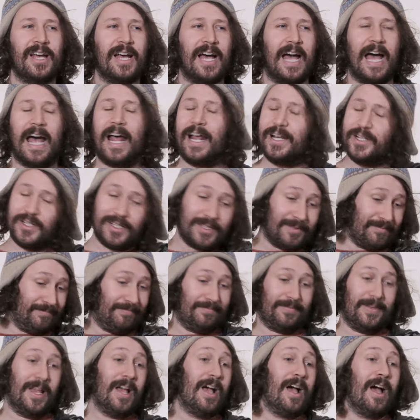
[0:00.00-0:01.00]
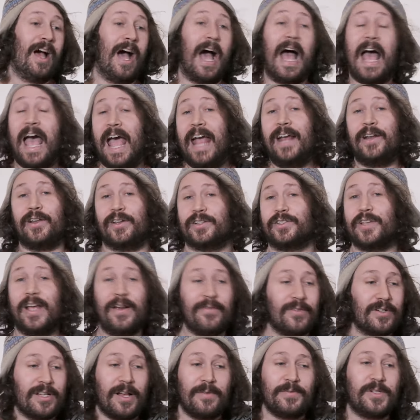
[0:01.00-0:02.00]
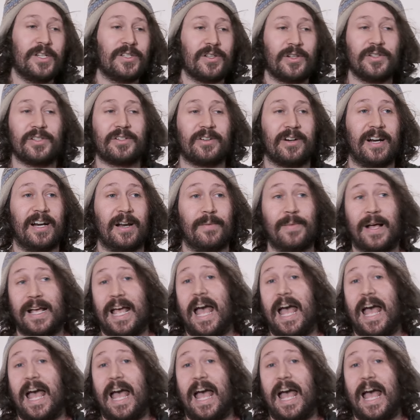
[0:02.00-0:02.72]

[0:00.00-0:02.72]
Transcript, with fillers: And I hate her. So every time she's on screen, I'm like,